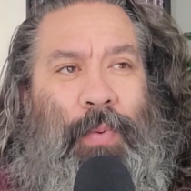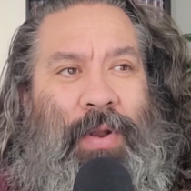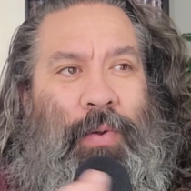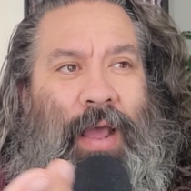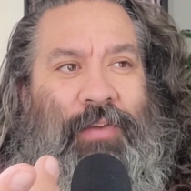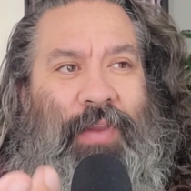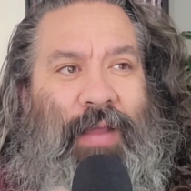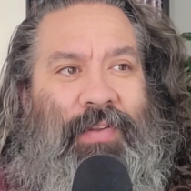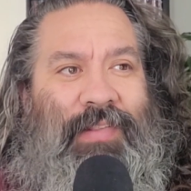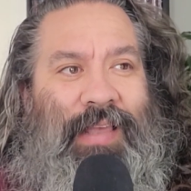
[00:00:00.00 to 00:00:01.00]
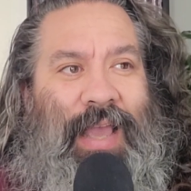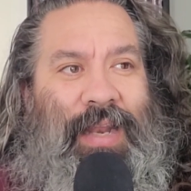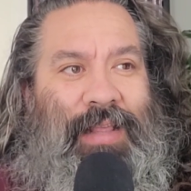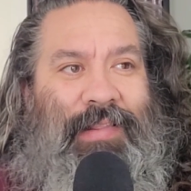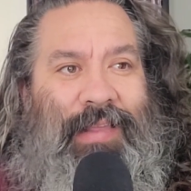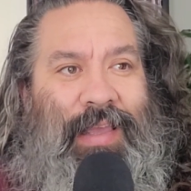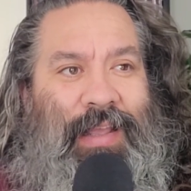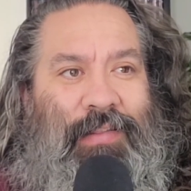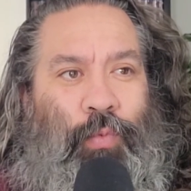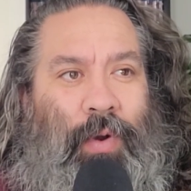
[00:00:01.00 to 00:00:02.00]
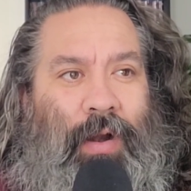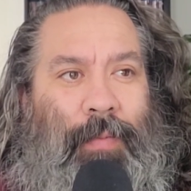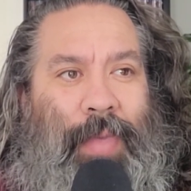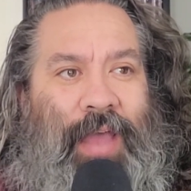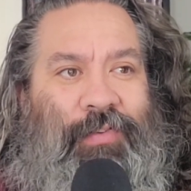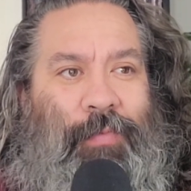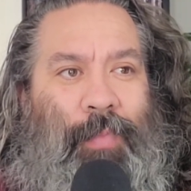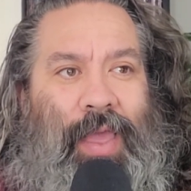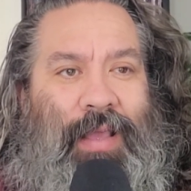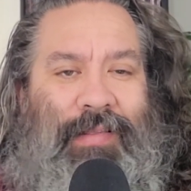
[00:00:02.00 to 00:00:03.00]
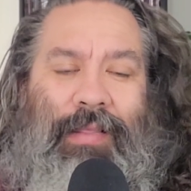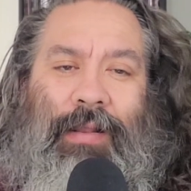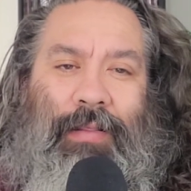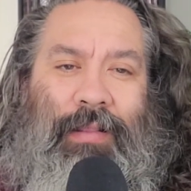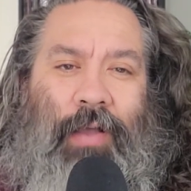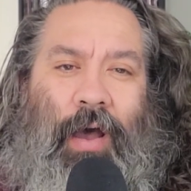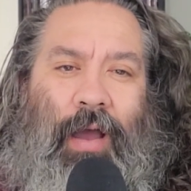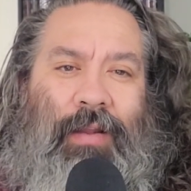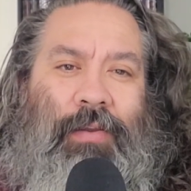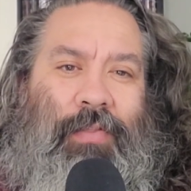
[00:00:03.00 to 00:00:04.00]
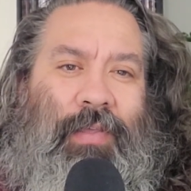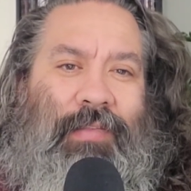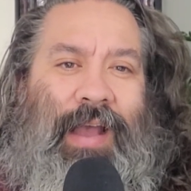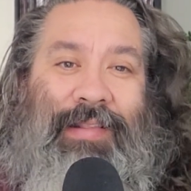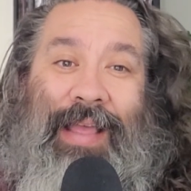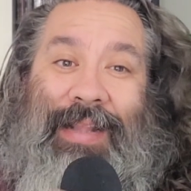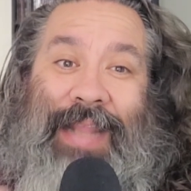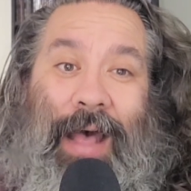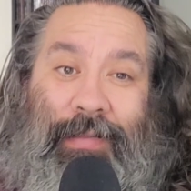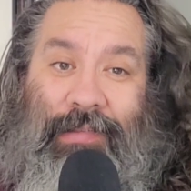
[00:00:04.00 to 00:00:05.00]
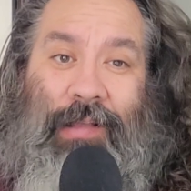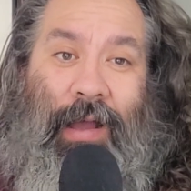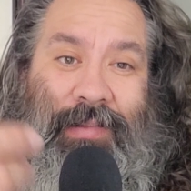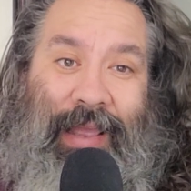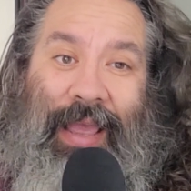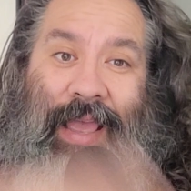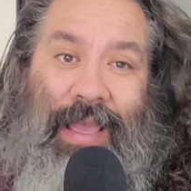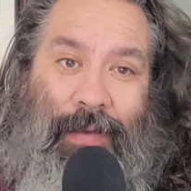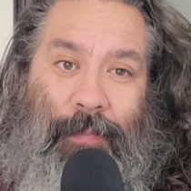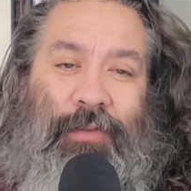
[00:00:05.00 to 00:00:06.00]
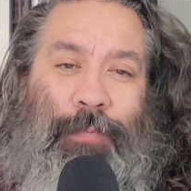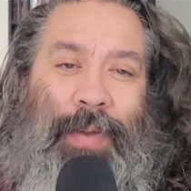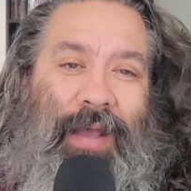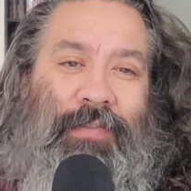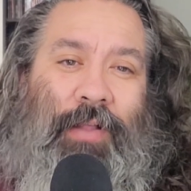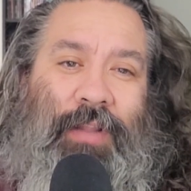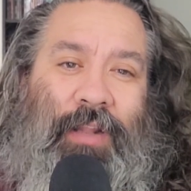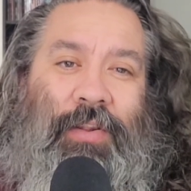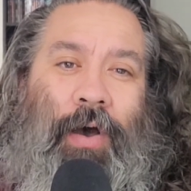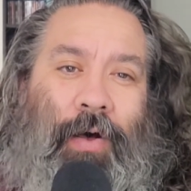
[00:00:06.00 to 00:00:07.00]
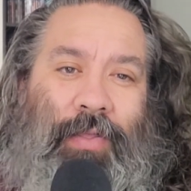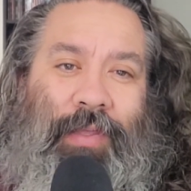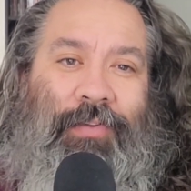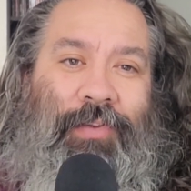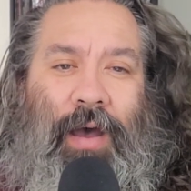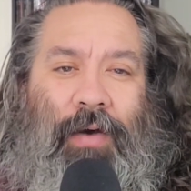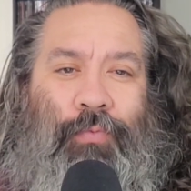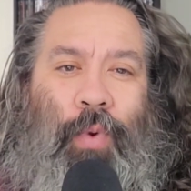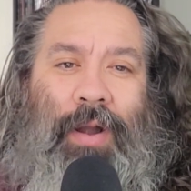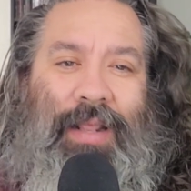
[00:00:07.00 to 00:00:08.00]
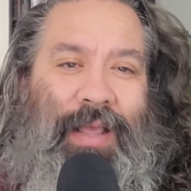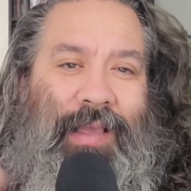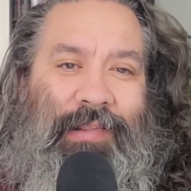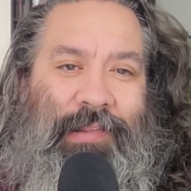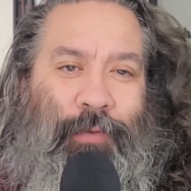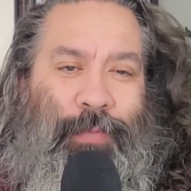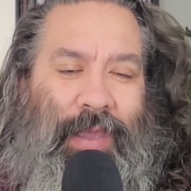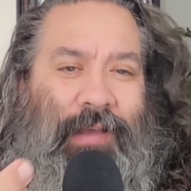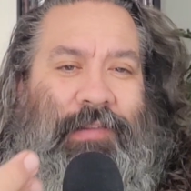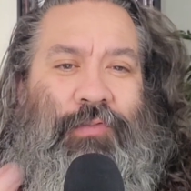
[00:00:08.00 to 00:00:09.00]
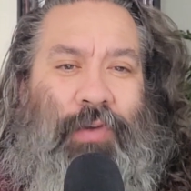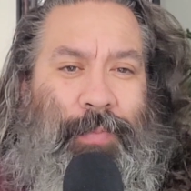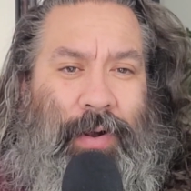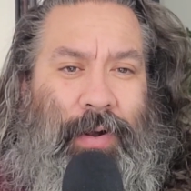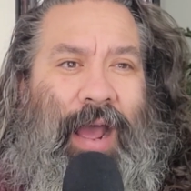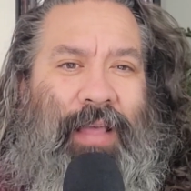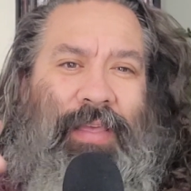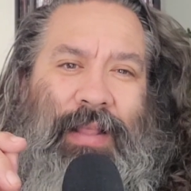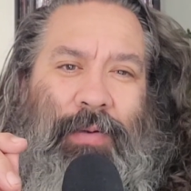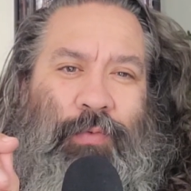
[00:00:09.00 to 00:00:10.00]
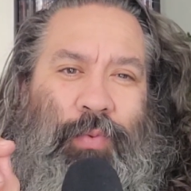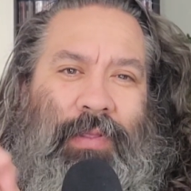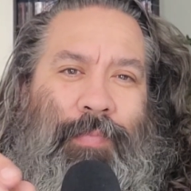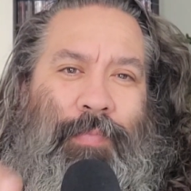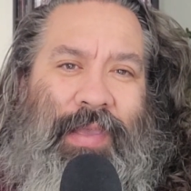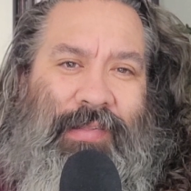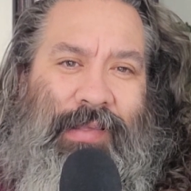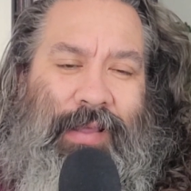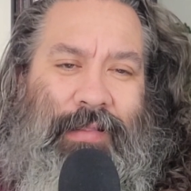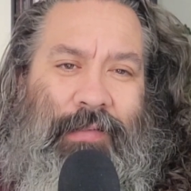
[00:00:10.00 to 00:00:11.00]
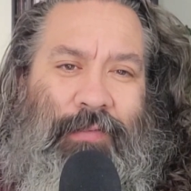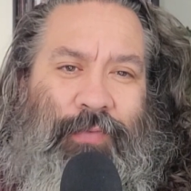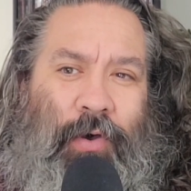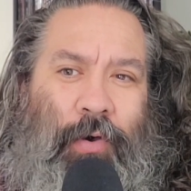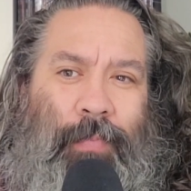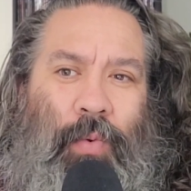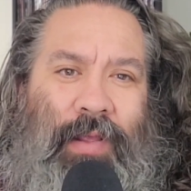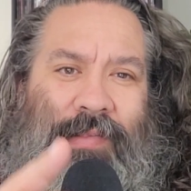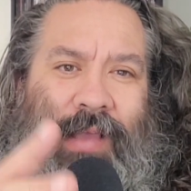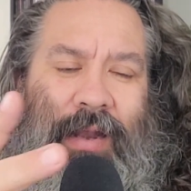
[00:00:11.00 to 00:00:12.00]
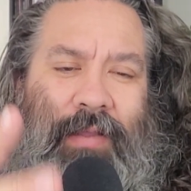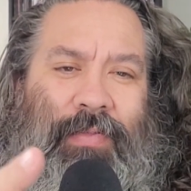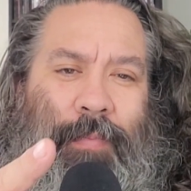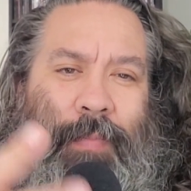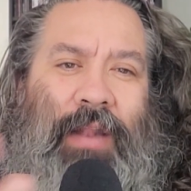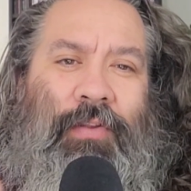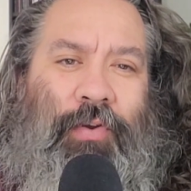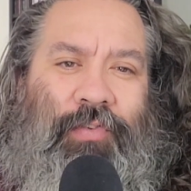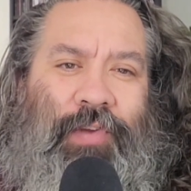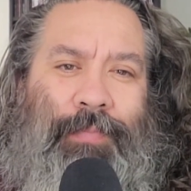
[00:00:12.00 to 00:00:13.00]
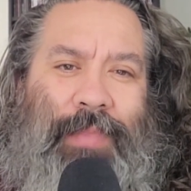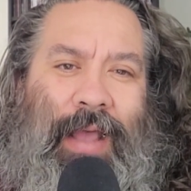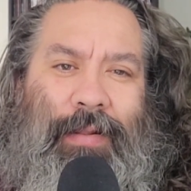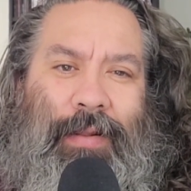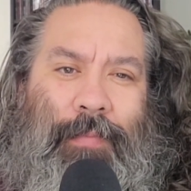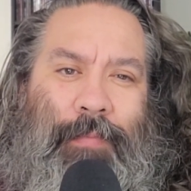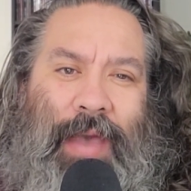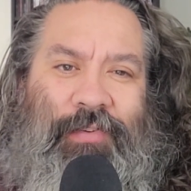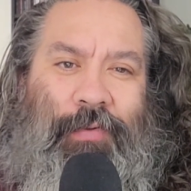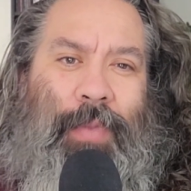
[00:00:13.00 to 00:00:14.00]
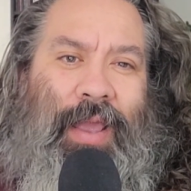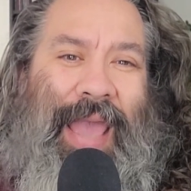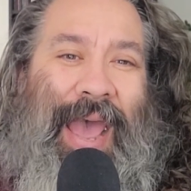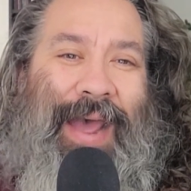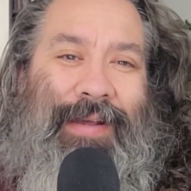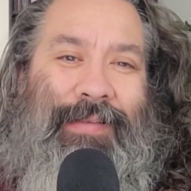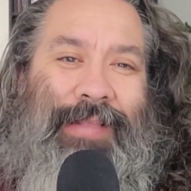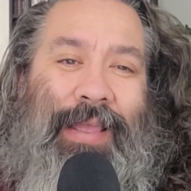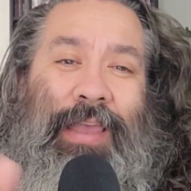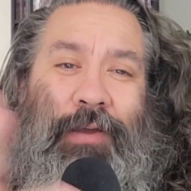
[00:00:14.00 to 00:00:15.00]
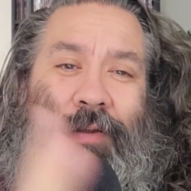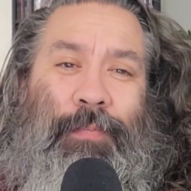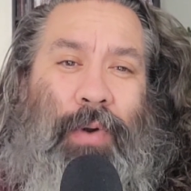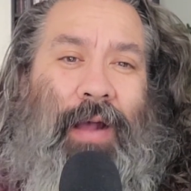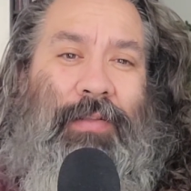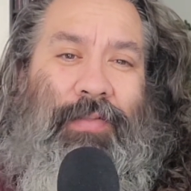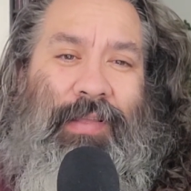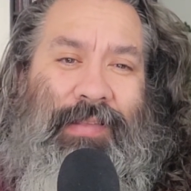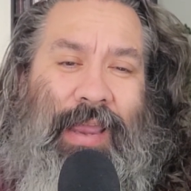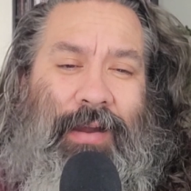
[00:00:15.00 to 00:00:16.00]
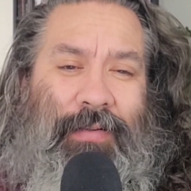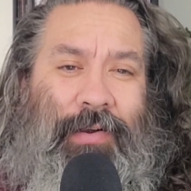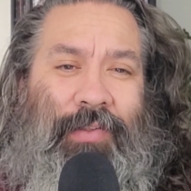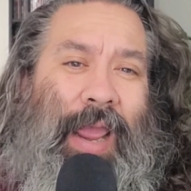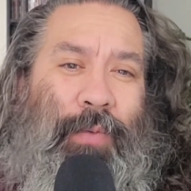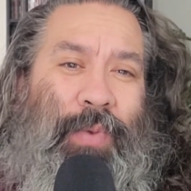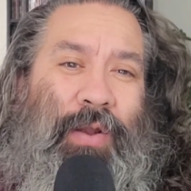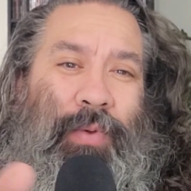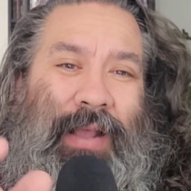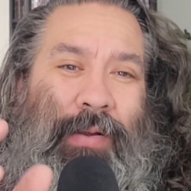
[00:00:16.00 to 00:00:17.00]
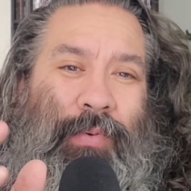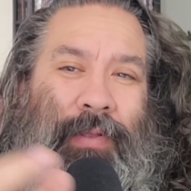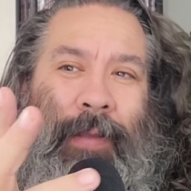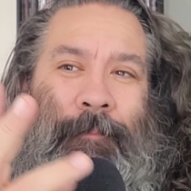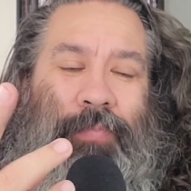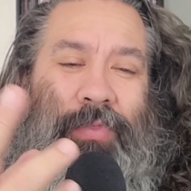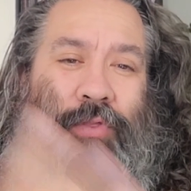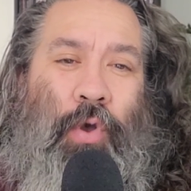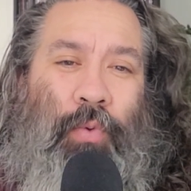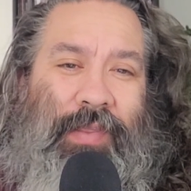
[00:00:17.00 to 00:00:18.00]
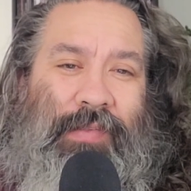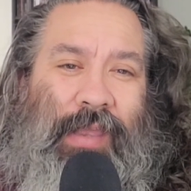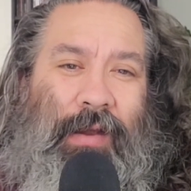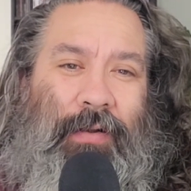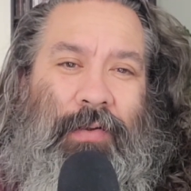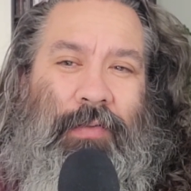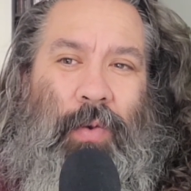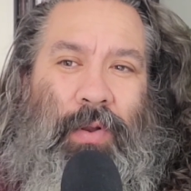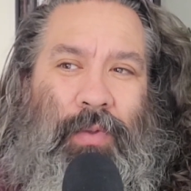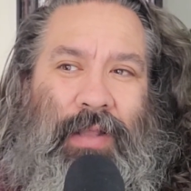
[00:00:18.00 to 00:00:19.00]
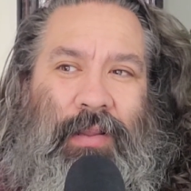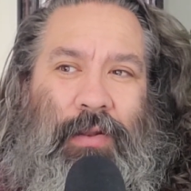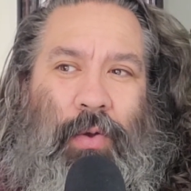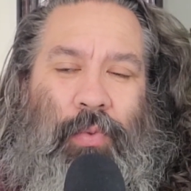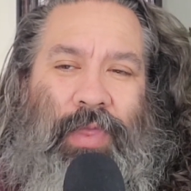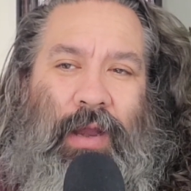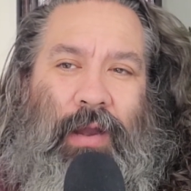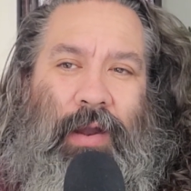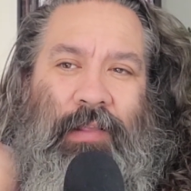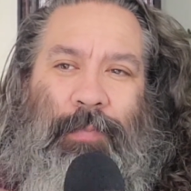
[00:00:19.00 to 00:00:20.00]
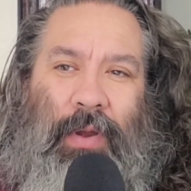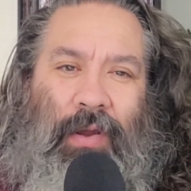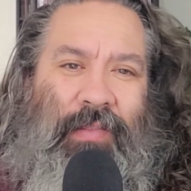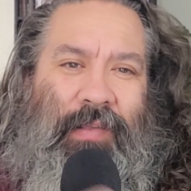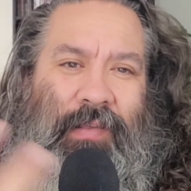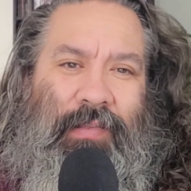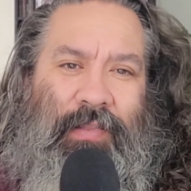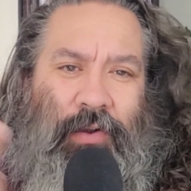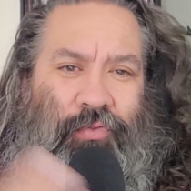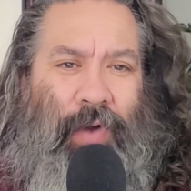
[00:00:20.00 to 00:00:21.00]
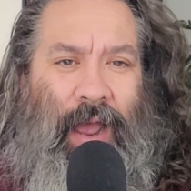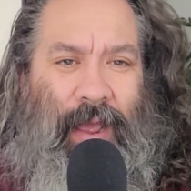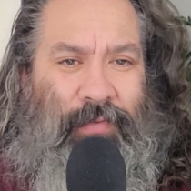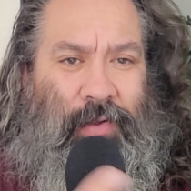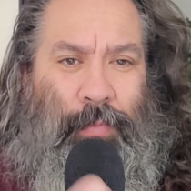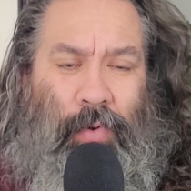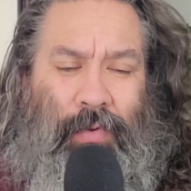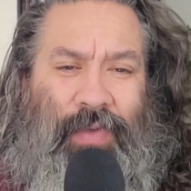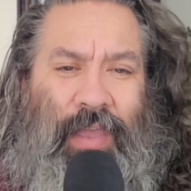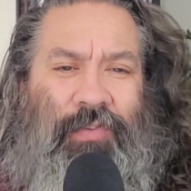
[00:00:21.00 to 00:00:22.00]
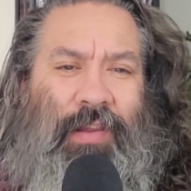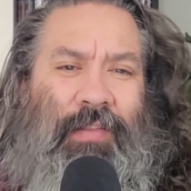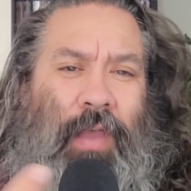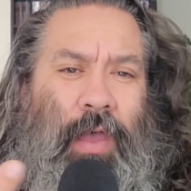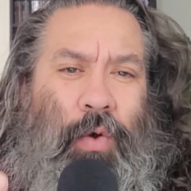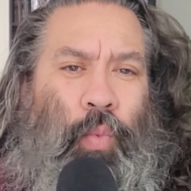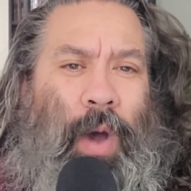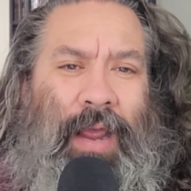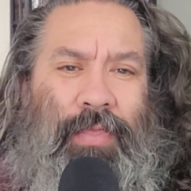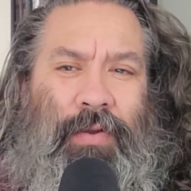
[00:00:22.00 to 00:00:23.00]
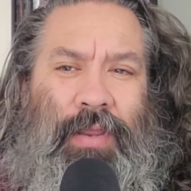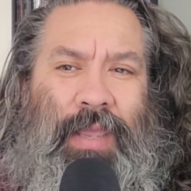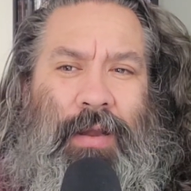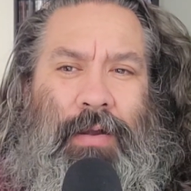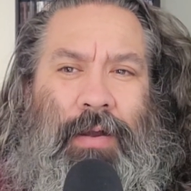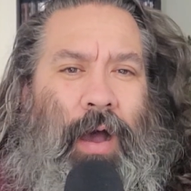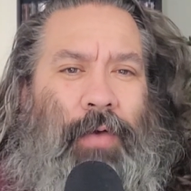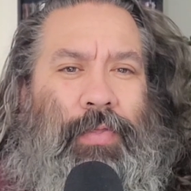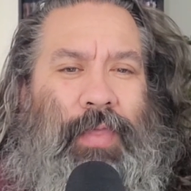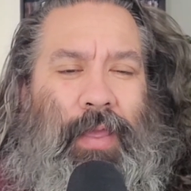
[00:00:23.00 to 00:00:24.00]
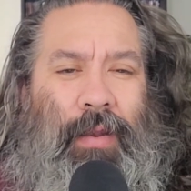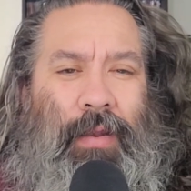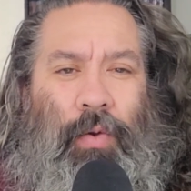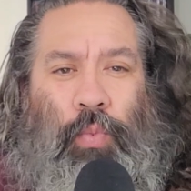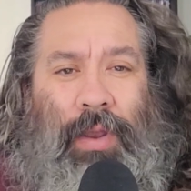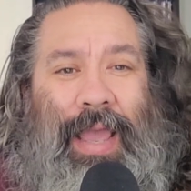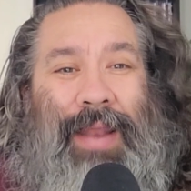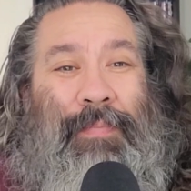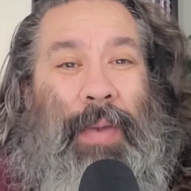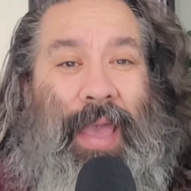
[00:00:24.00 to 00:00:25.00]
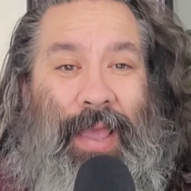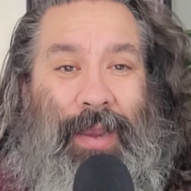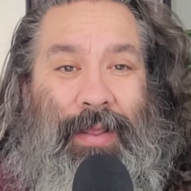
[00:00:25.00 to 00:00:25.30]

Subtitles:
But we don't actually ever see any scenes where Magic Mike is literally talking to these guys, like Dallas talked to him to pass on the knowledge of what it is to be a stripper. I think that was really missing in this film, was kind of the mentorship that Magic Mike has that he could have brought to these characters. And we don't get to really know these characters. We don't get to know their experiences, their drives, their motivations, why they're here, other than we're getting paid.